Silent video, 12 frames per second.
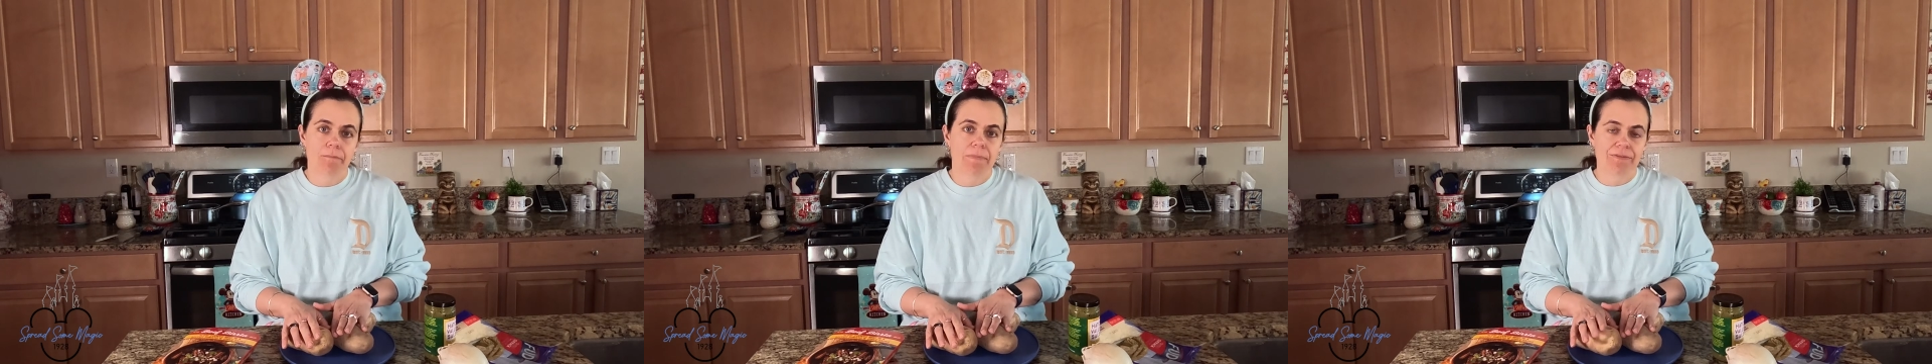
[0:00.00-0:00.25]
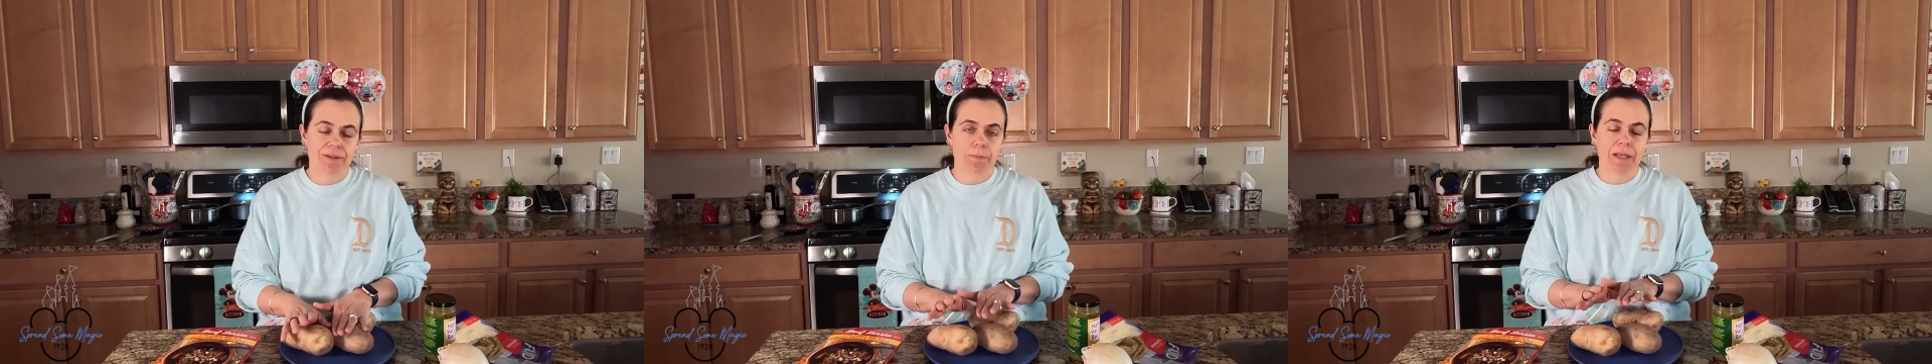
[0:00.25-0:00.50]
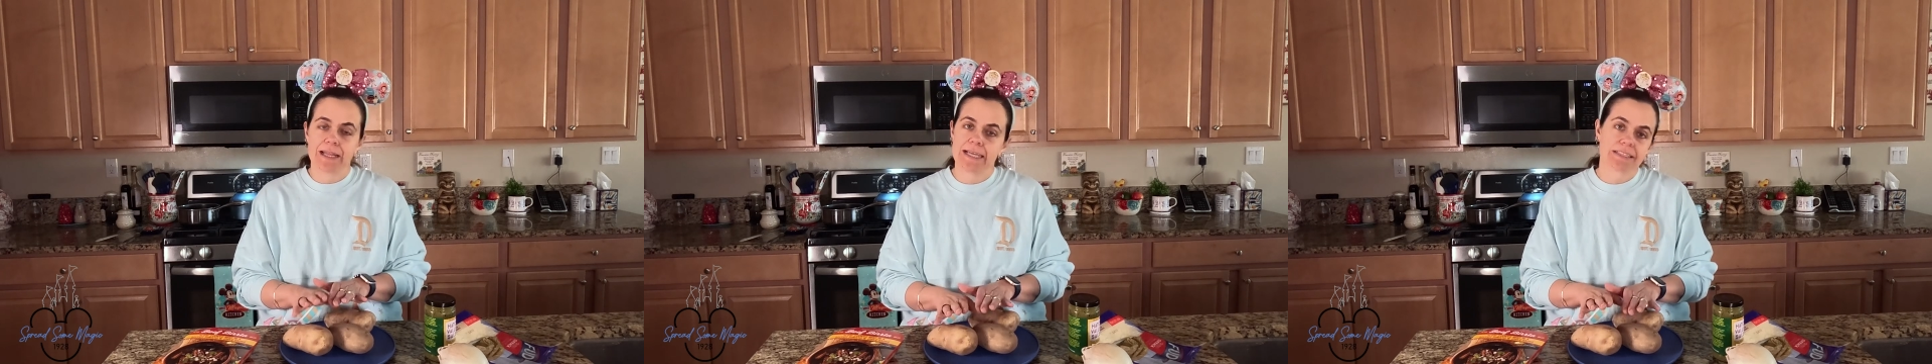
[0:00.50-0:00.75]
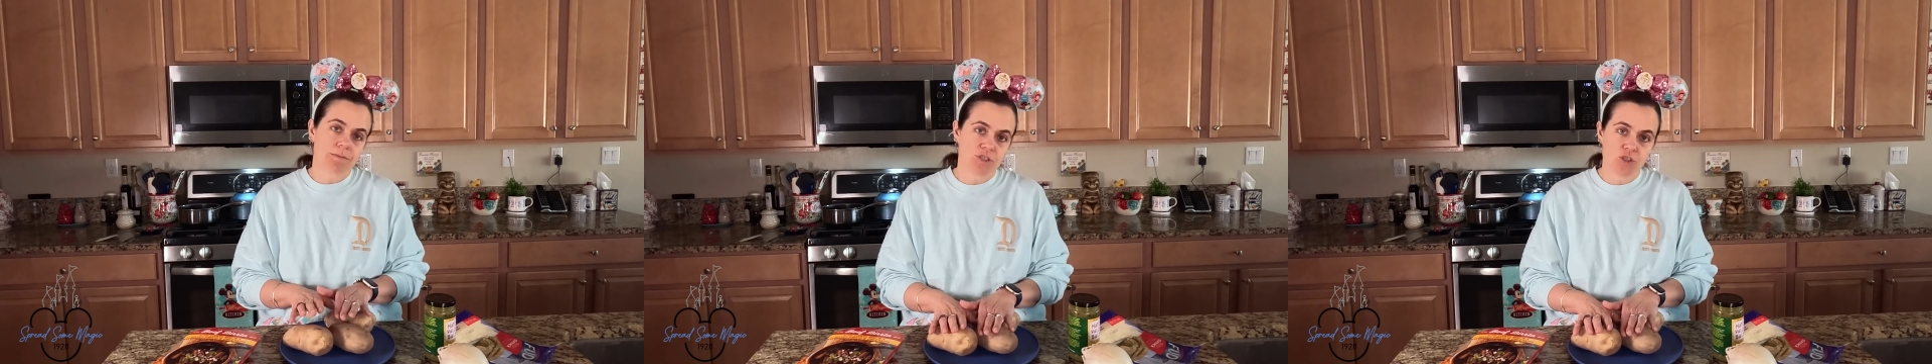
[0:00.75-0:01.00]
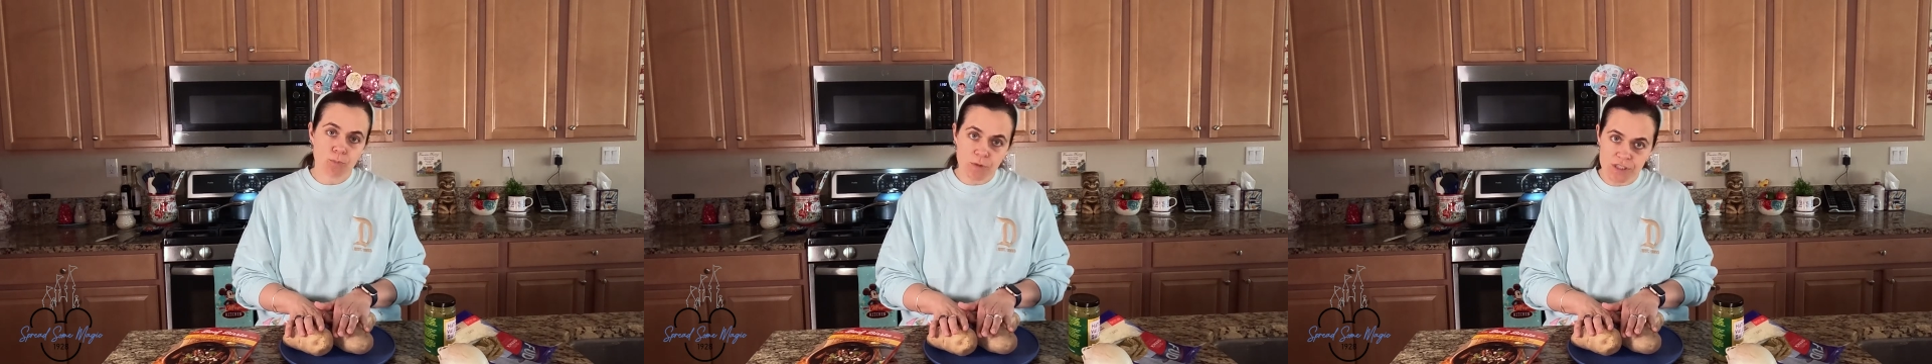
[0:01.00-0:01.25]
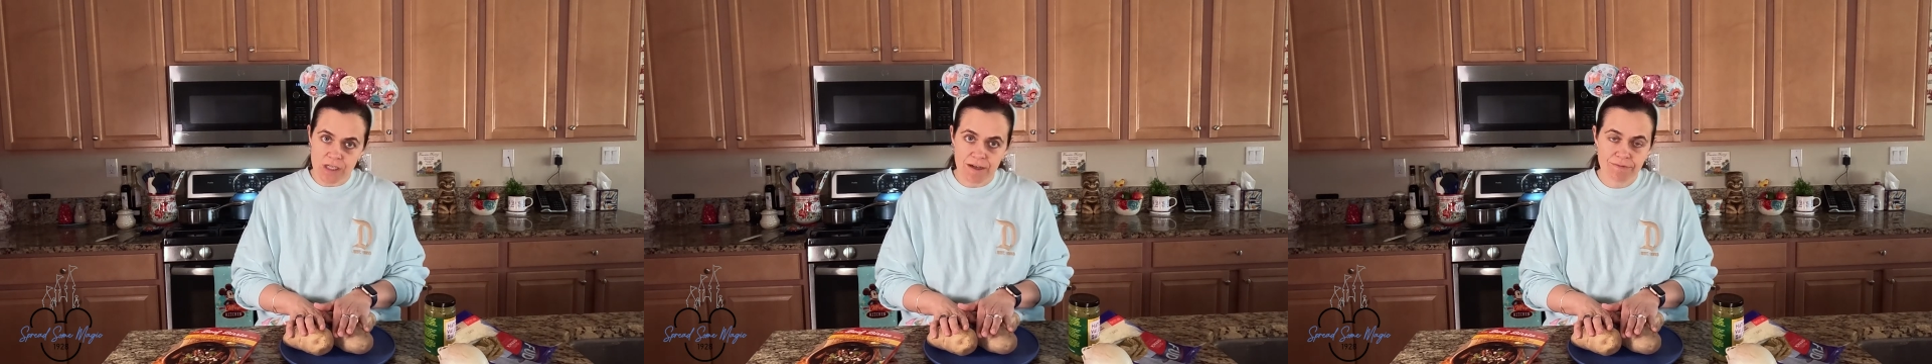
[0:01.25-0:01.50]
My family likes them super
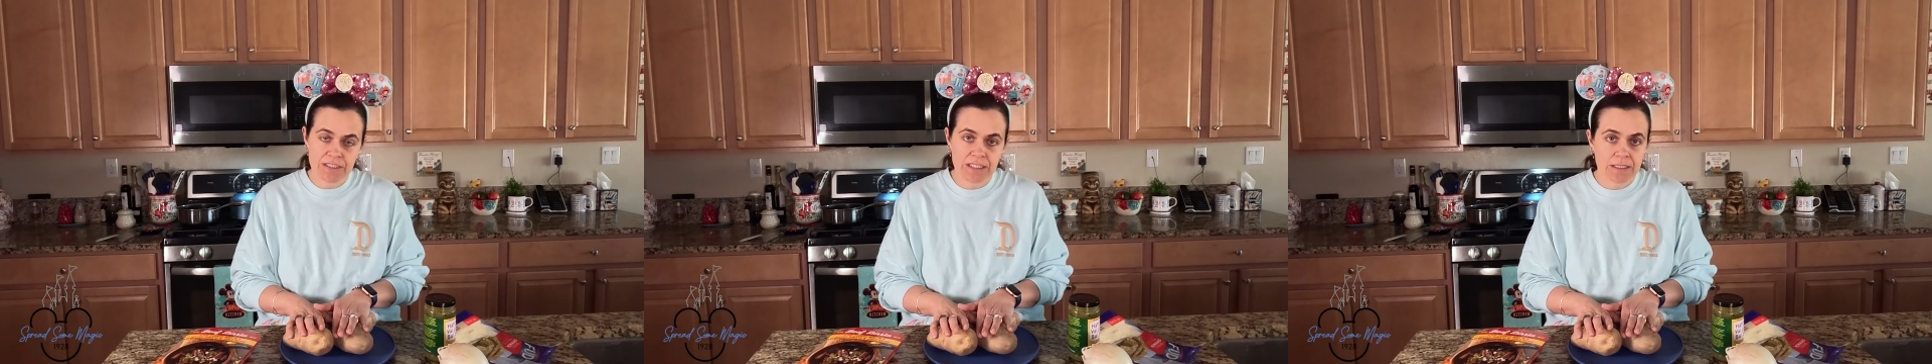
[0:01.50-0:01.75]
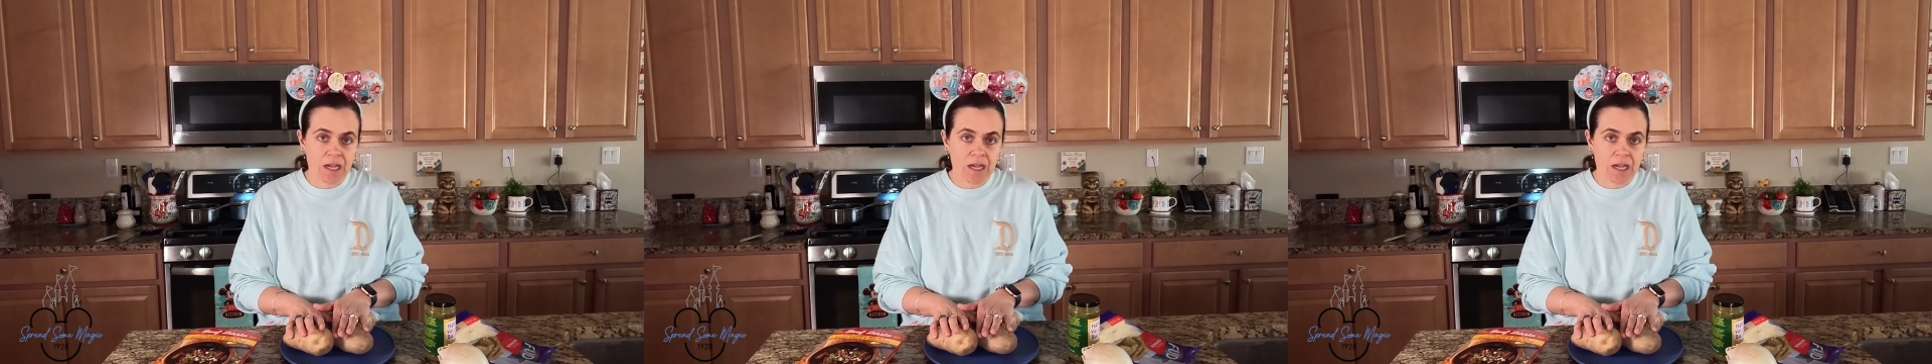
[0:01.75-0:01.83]
soft.